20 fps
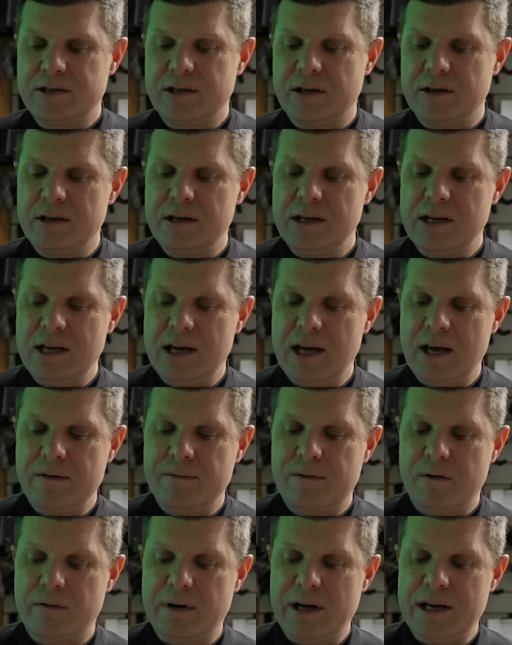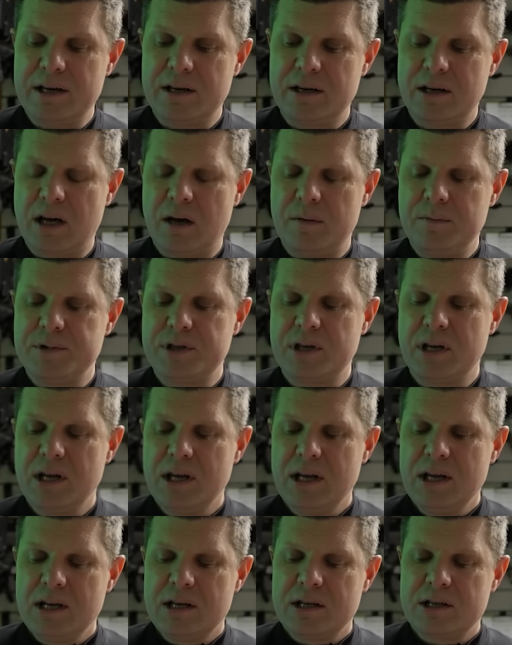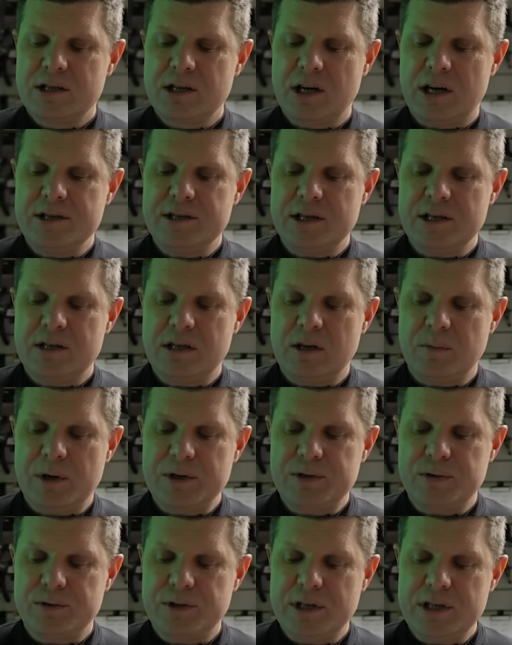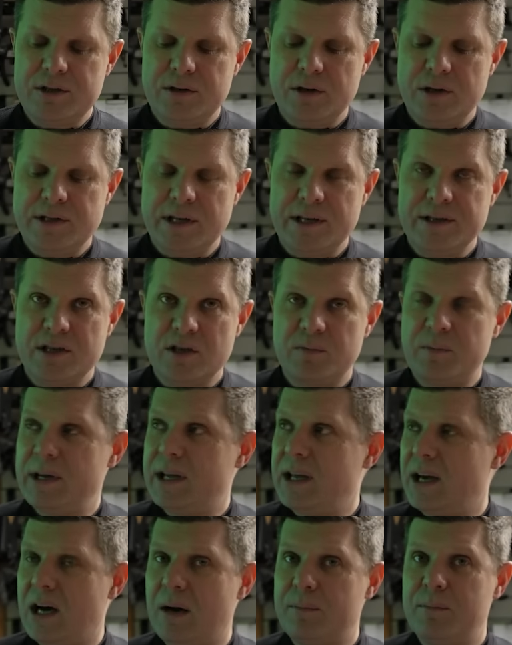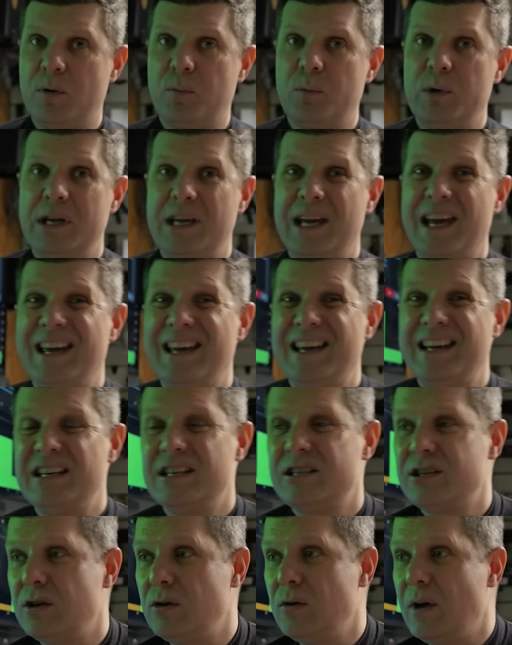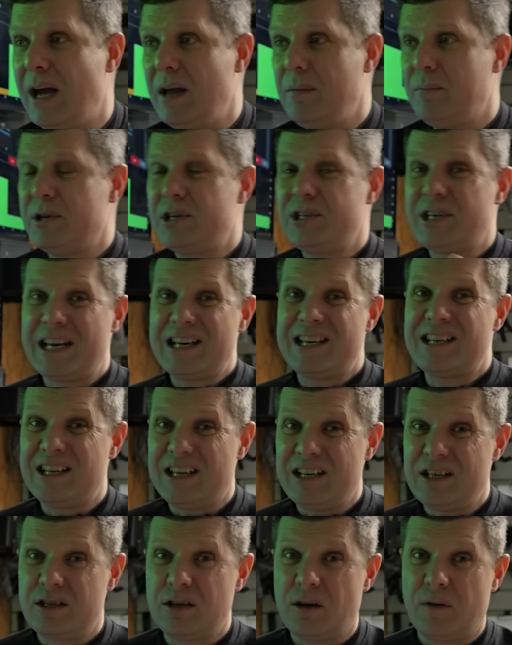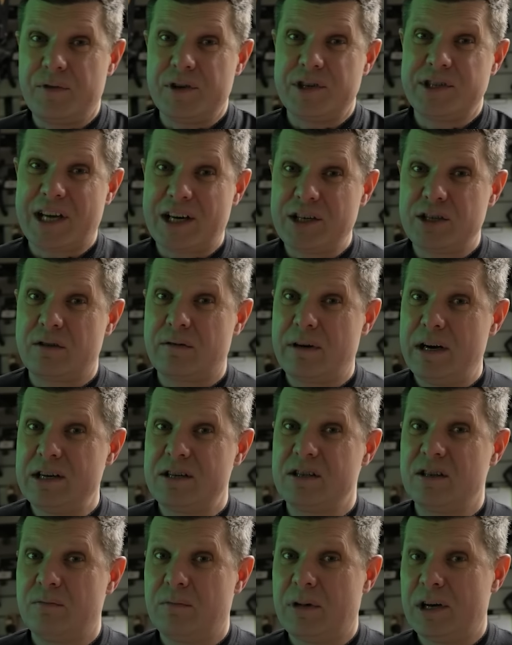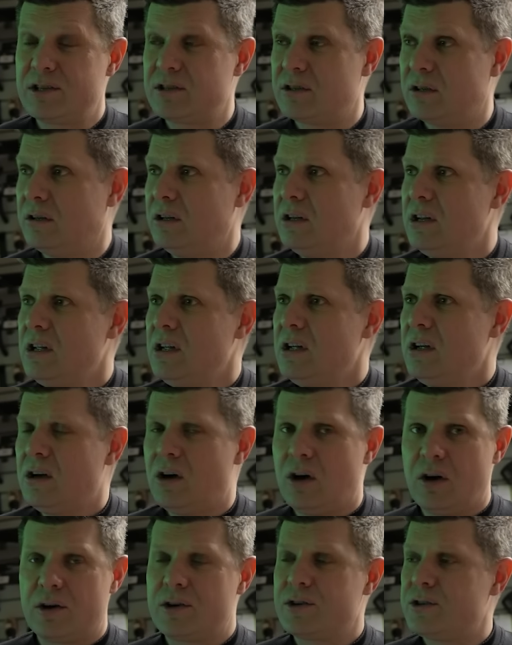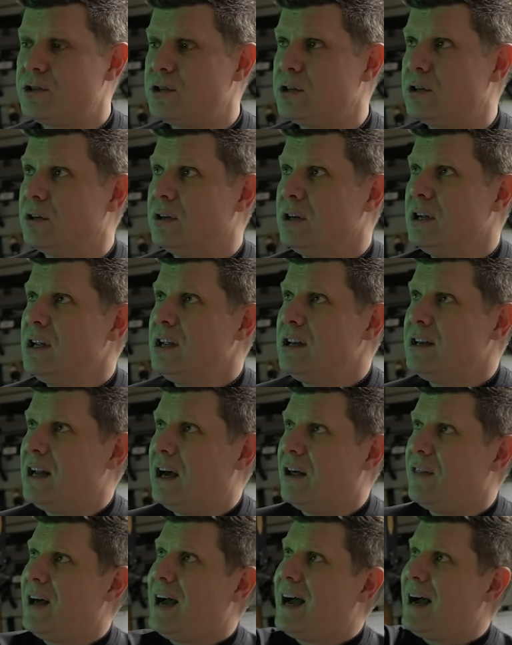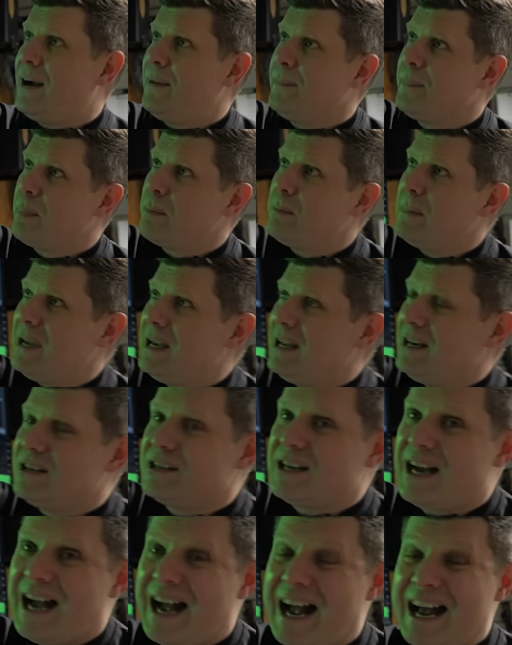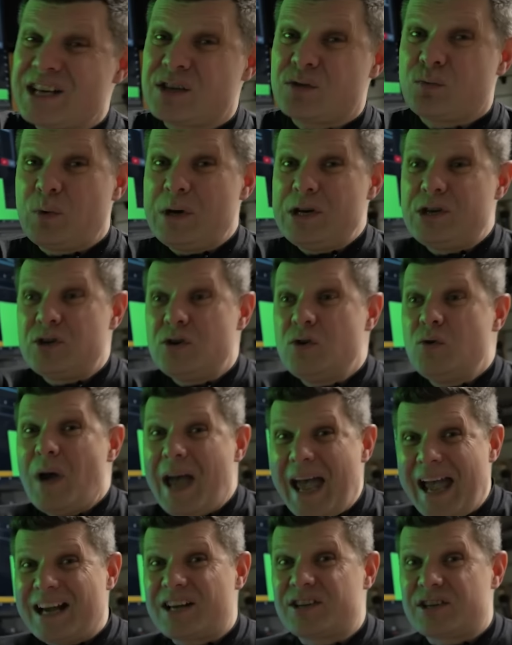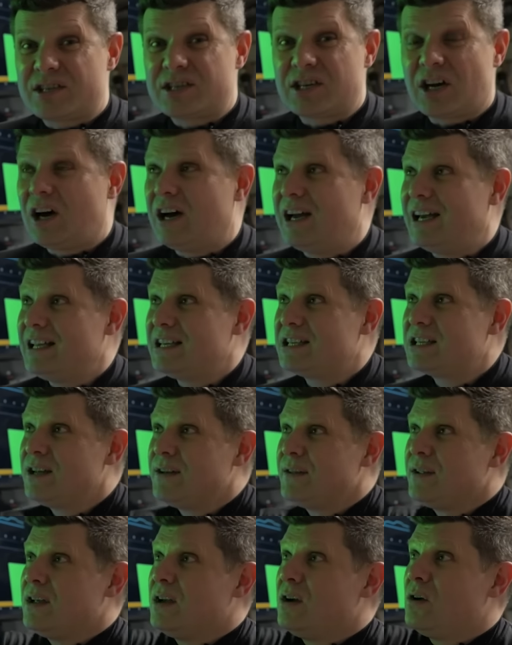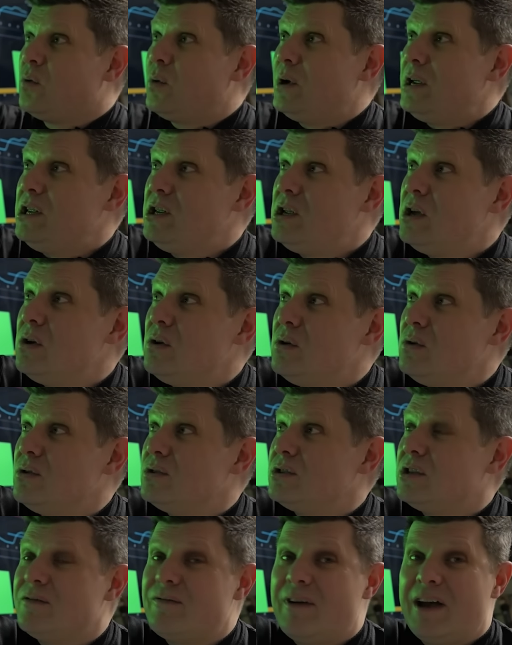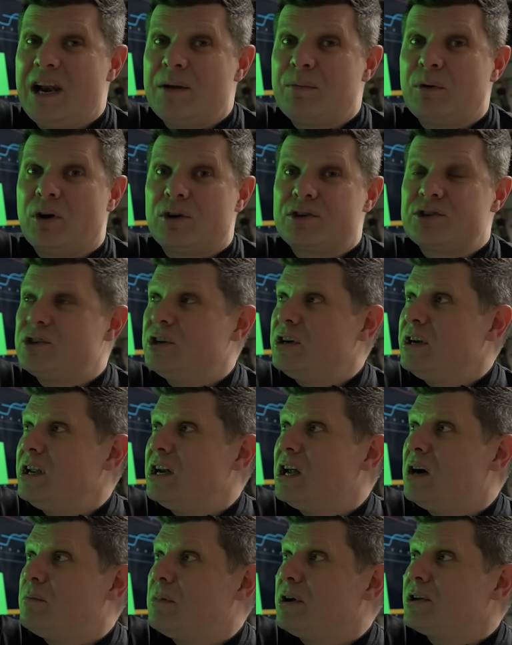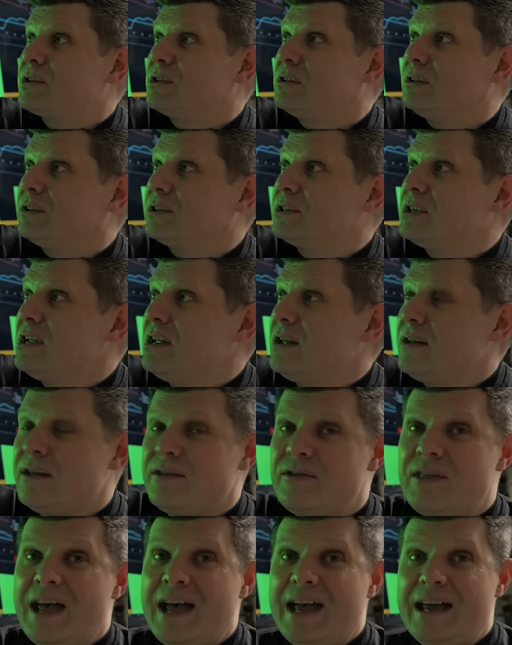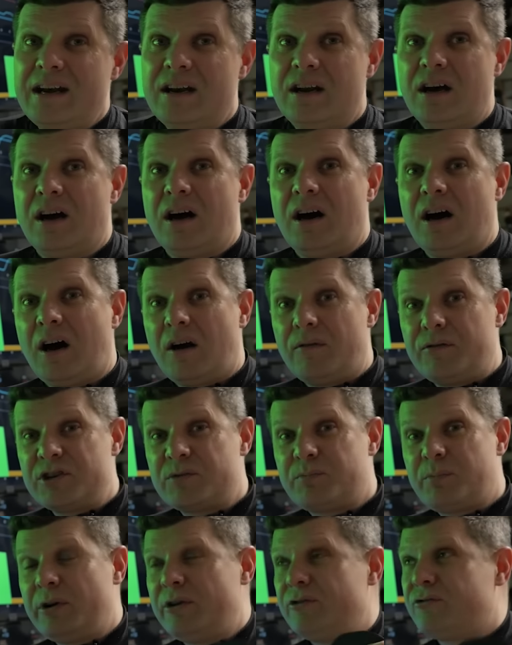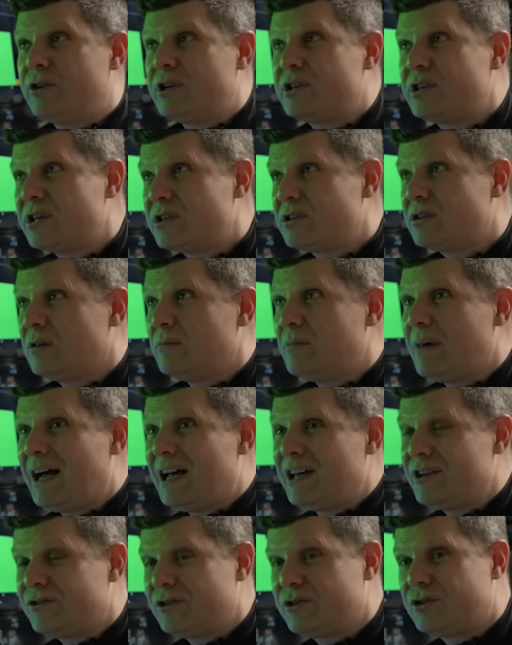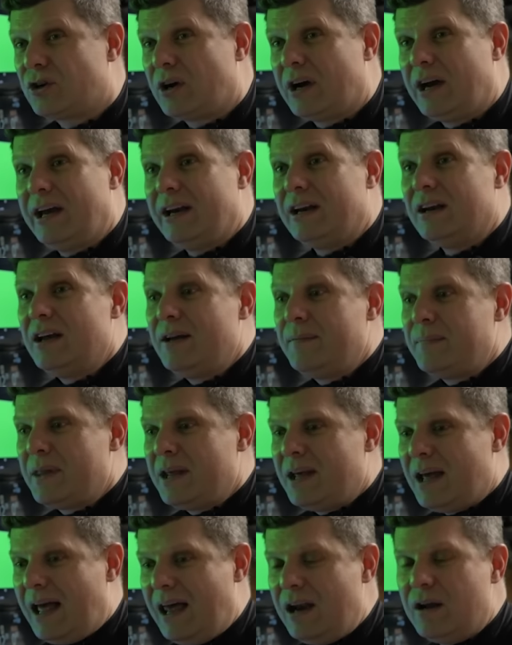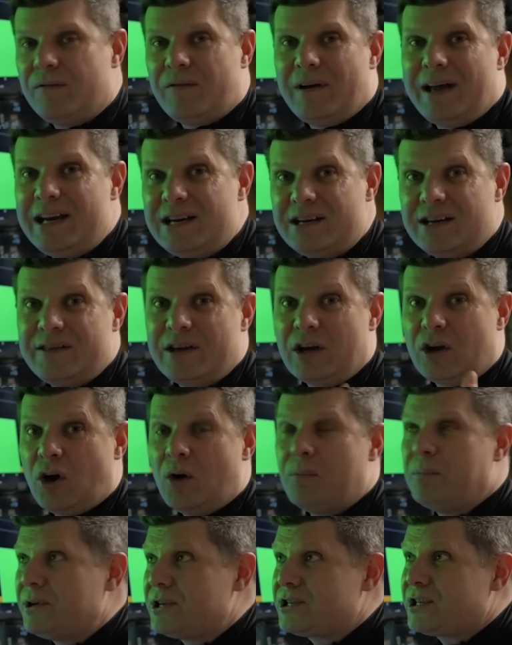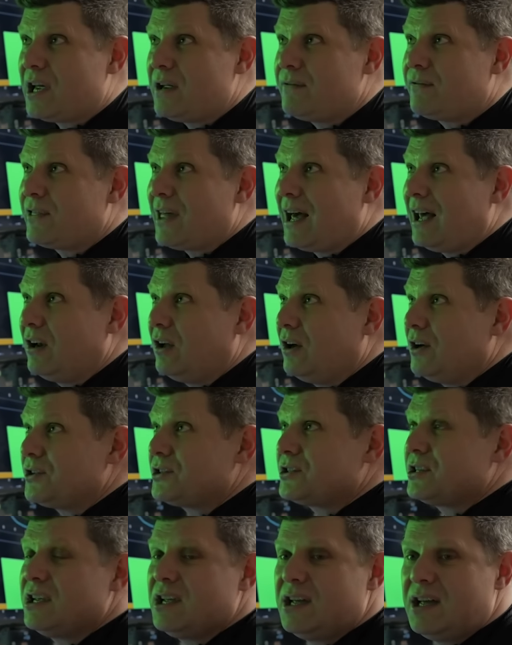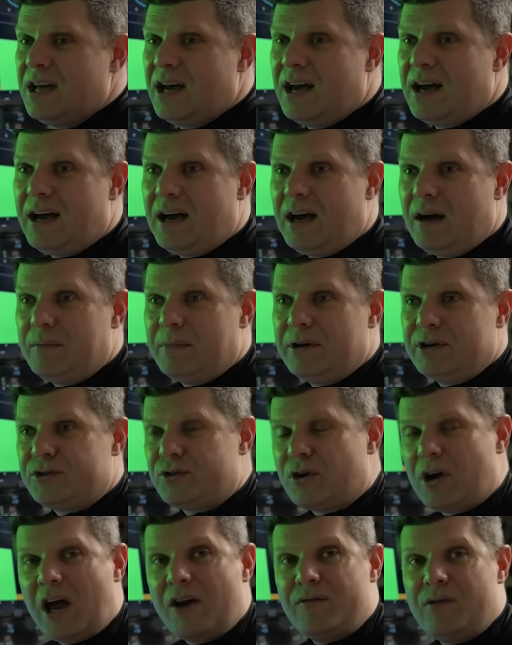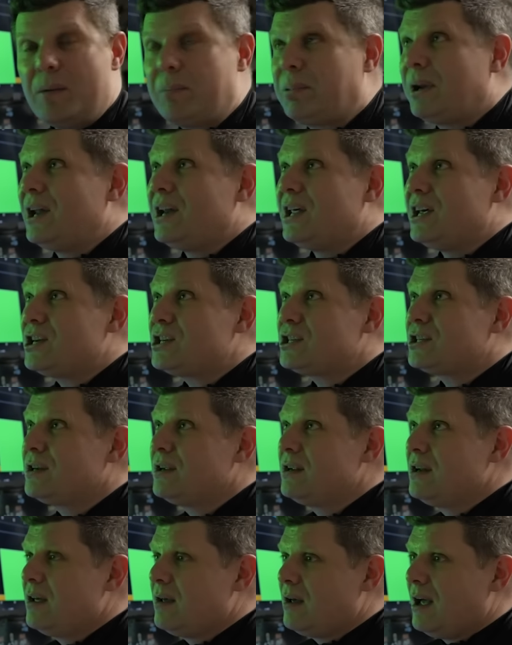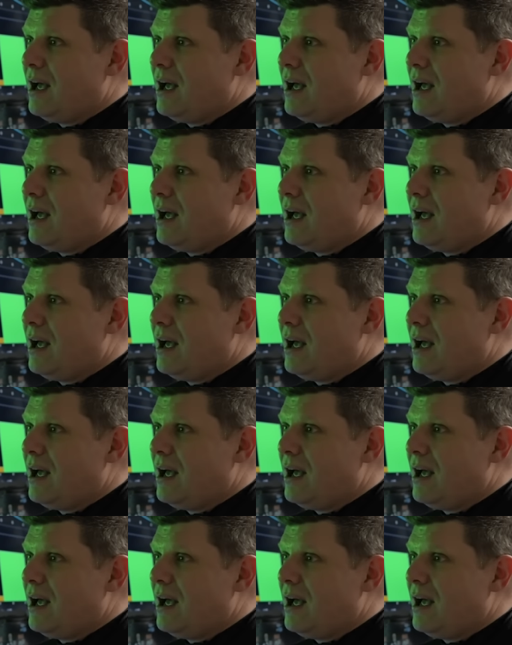So near infrared comes, shines into your muscles. These two sensors pick it up and we get into a percentage of the saturation of muscle oxygen. Now that means that as we do exercise, we use the available oxygen in our muscles, then our respiratory system has to try and elevate and then compensate for that loss and try and replenish.